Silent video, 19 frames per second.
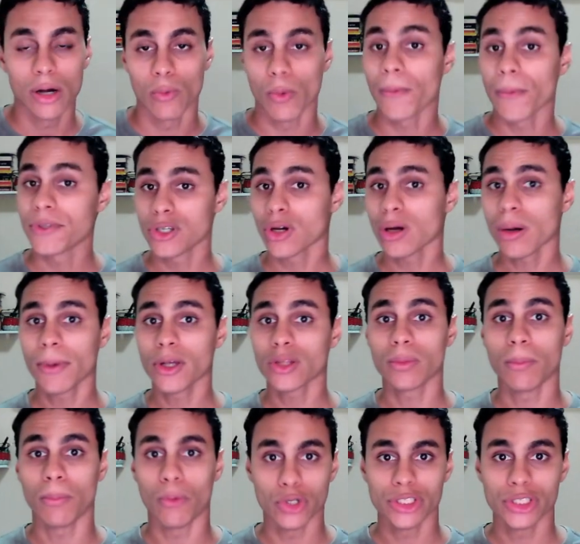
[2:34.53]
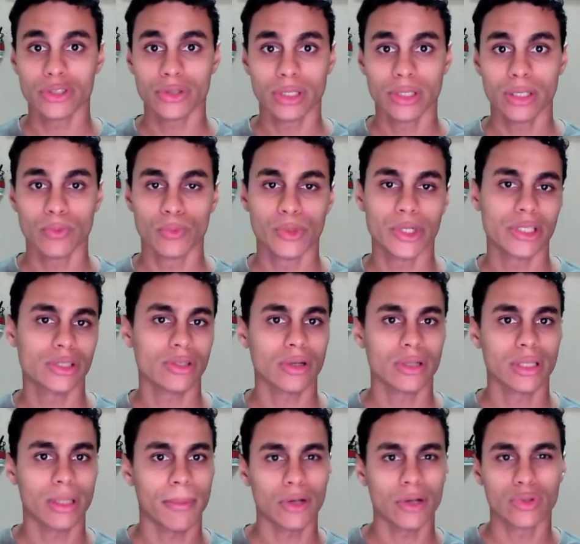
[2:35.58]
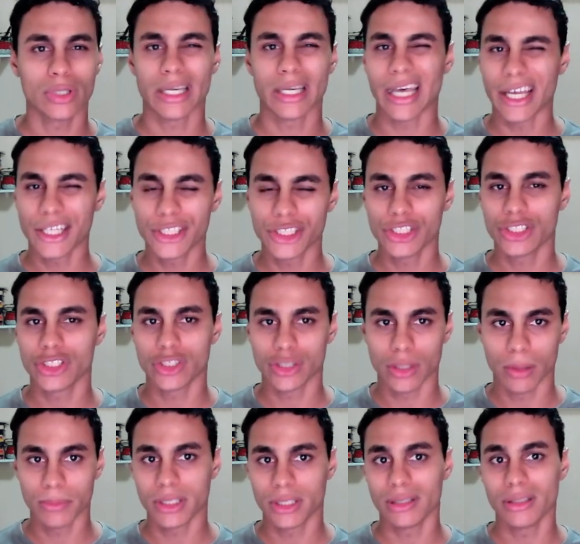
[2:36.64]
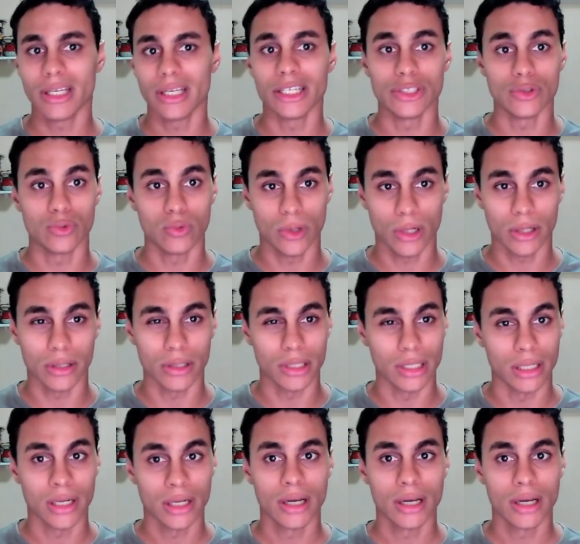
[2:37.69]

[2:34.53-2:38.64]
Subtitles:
When we talk about monitoring, we're talking about catching something that is wrong.